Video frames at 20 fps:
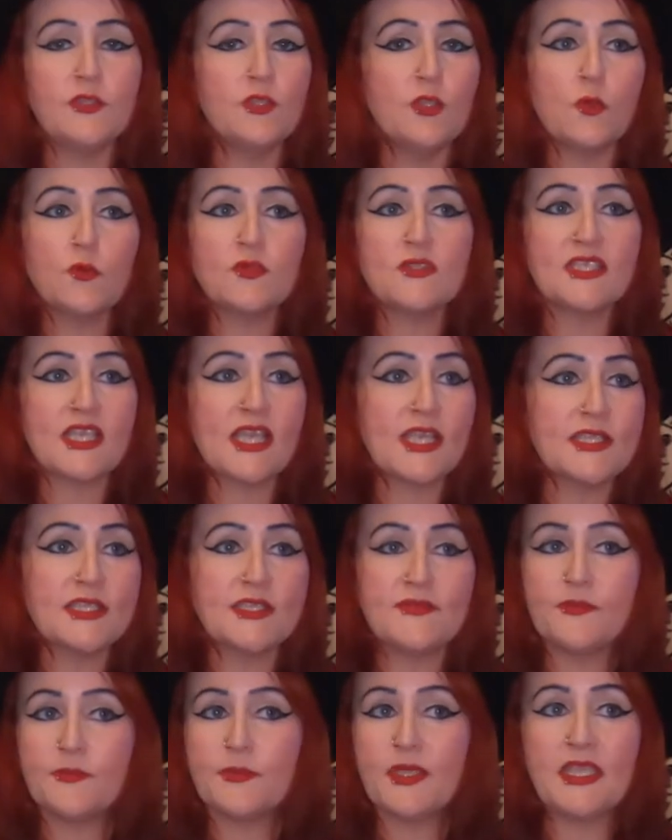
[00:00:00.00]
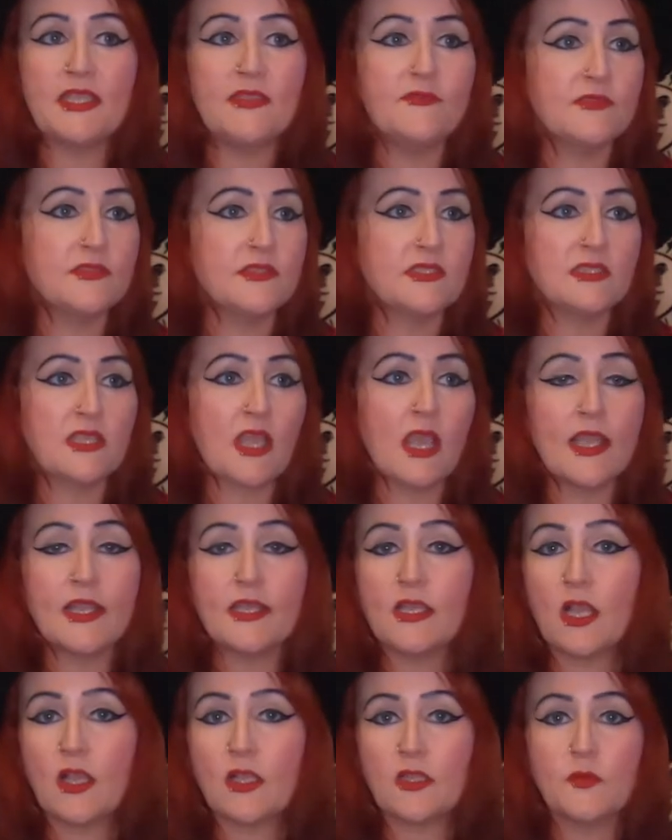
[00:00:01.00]
No signs of them even
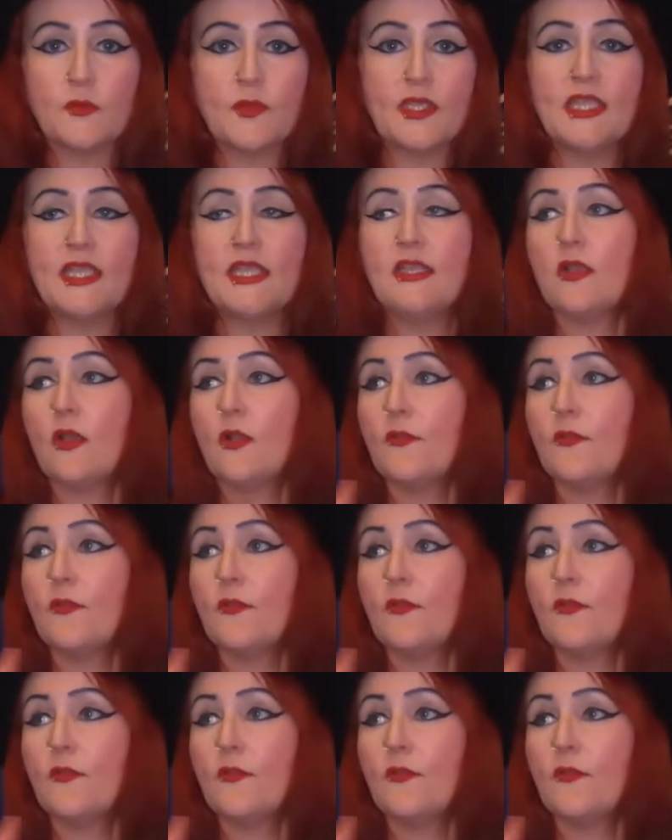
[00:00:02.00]
starting Halloween,